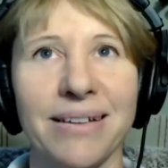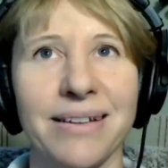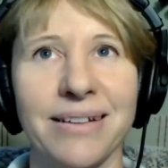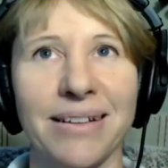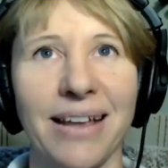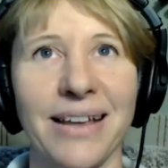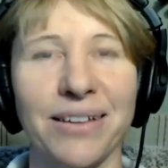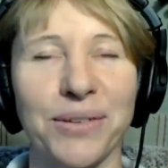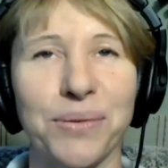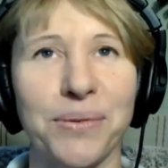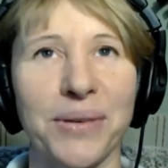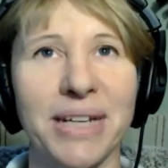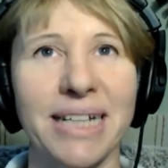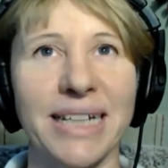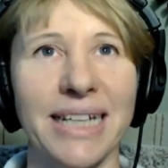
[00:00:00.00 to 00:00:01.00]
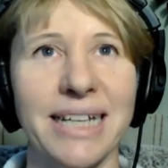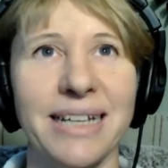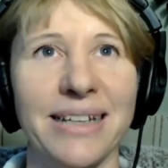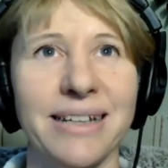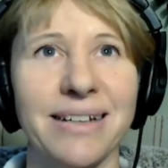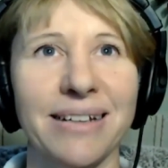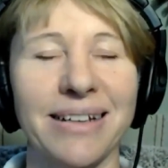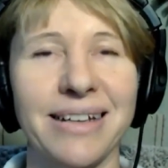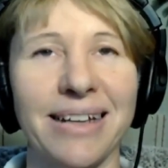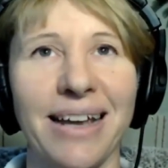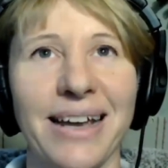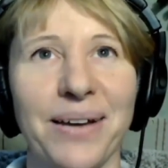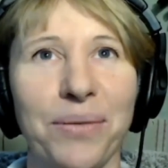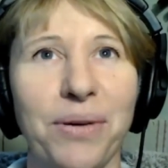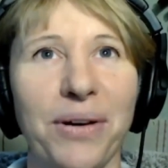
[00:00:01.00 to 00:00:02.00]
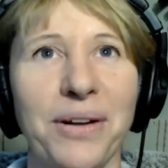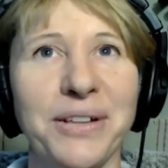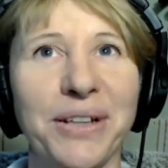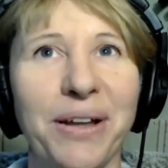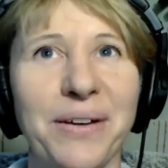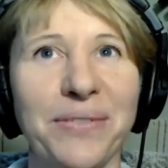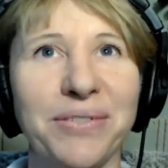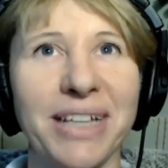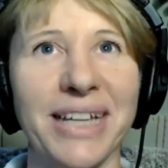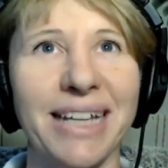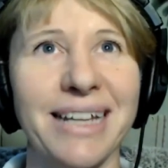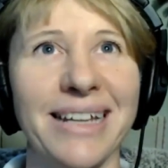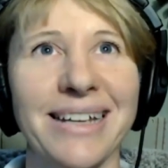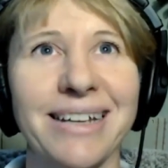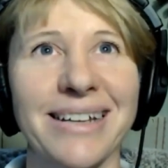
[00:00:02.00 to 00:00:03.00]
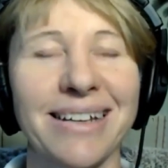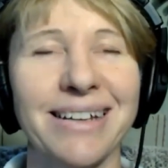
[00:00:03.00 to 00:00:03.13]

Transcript: That's really yeah, what a lovely Yeah.